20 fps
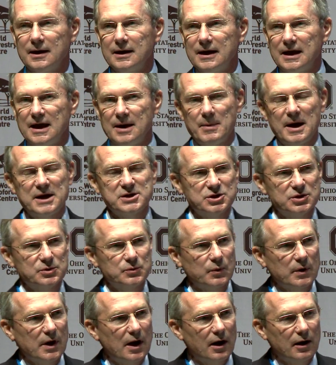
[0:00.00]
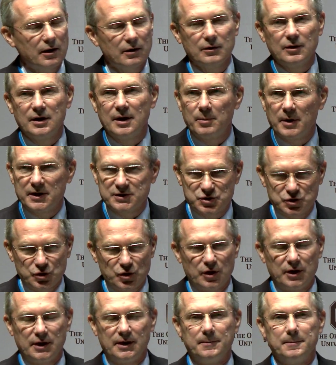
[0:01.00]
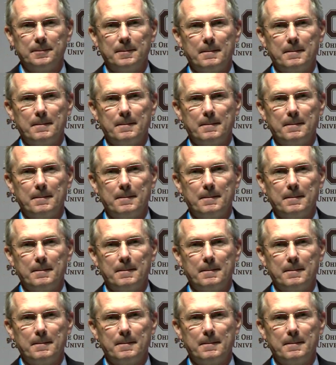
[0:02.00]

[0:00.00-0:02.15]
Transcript: Imagine we are on a bus journey.